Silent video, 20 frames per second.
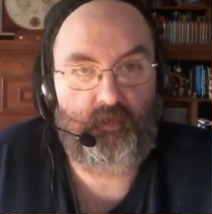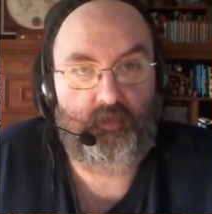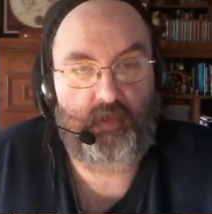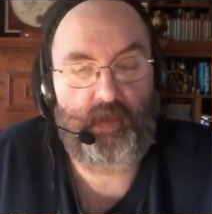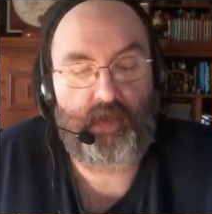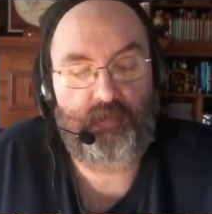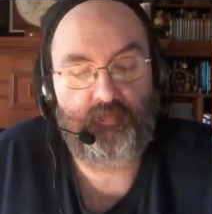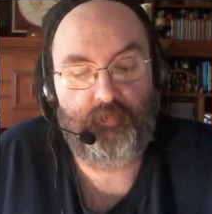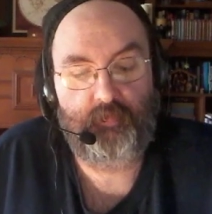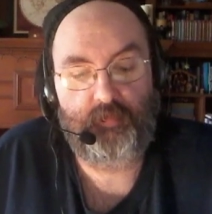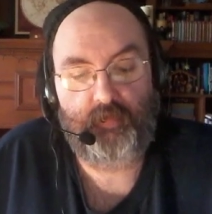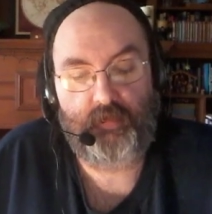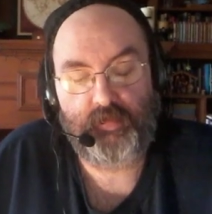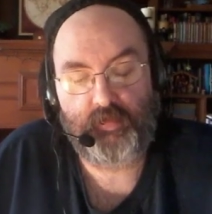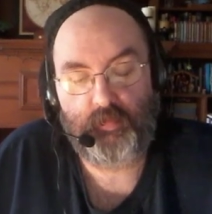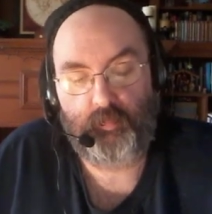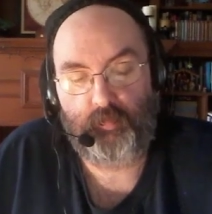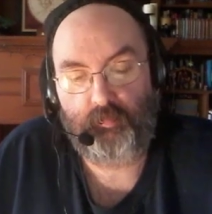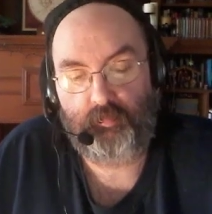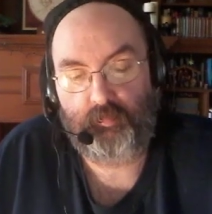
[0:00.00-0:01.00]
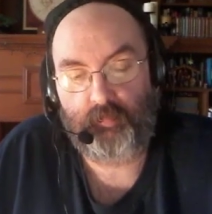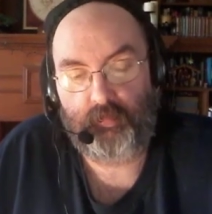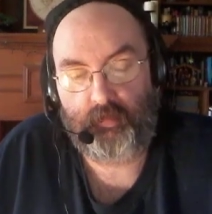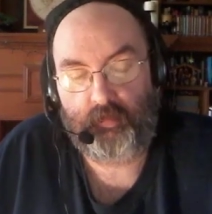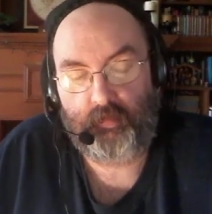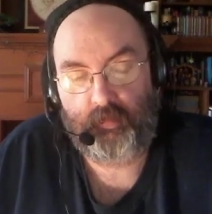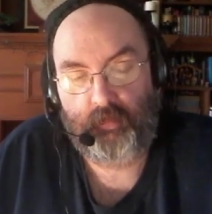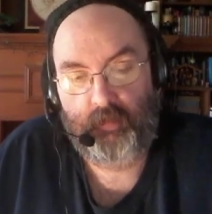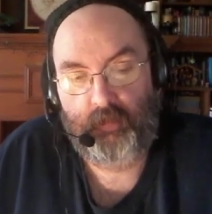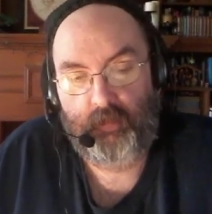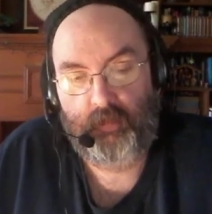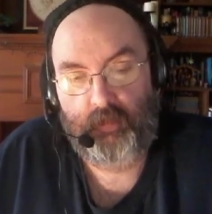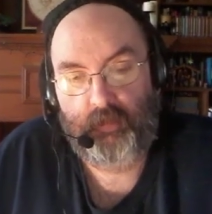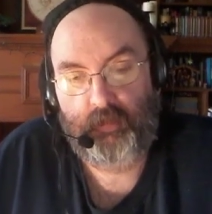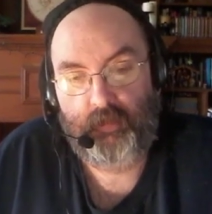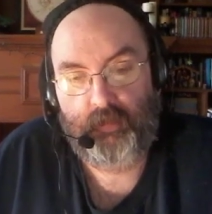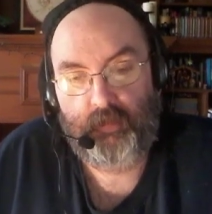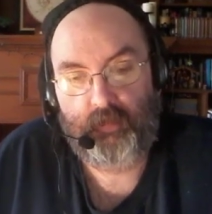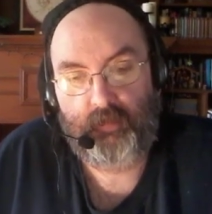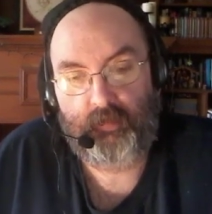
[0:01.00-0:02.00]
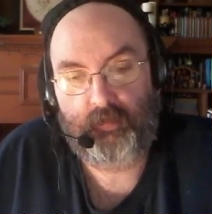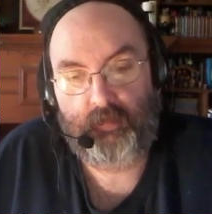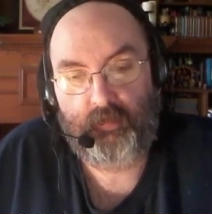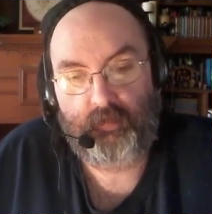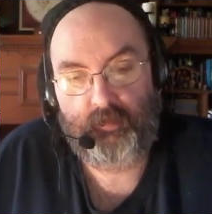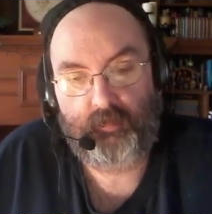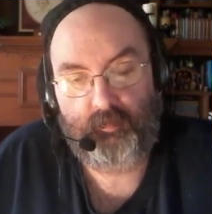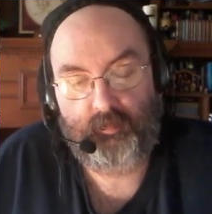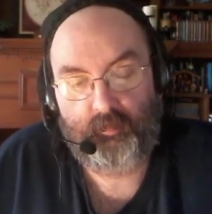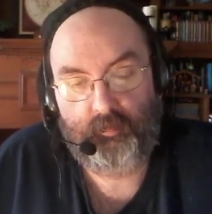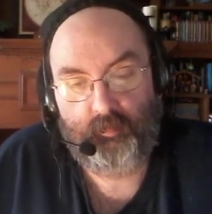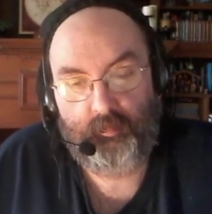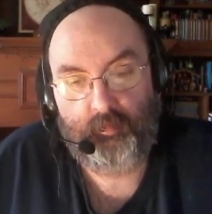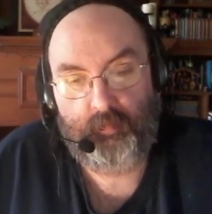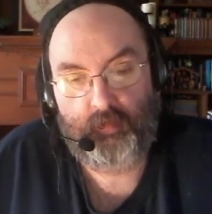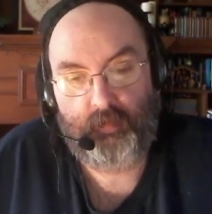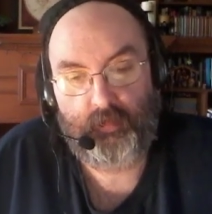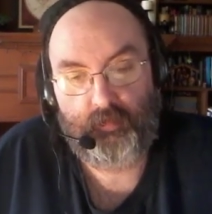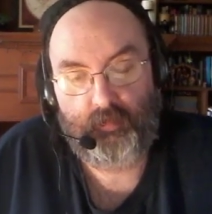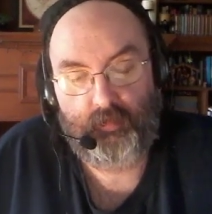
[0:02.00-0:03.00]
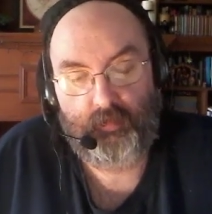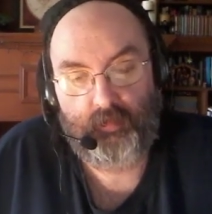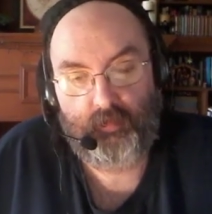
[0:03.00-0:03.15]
after that sort of thing. Uh, but